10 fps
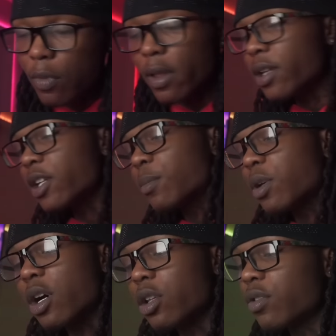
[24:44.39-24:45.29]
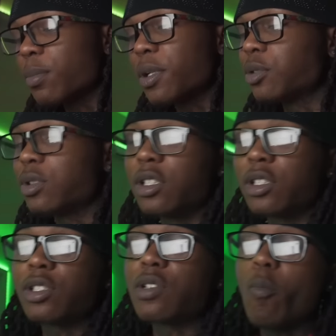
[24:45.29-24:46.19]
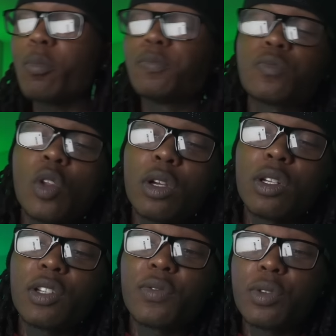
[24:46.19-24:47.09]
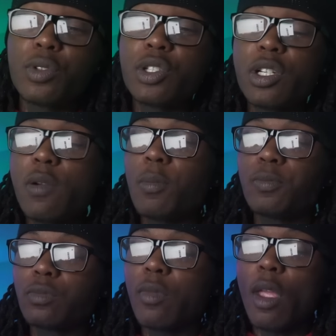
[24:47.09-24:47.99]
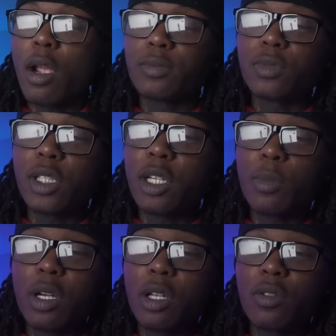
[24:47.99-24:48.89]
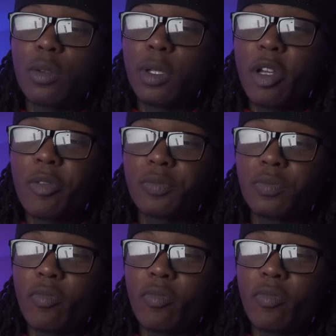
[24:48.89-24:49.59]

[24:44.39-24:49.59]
That nigga be all over the place with this shit. And kind of food shit. That nigga be all over the place.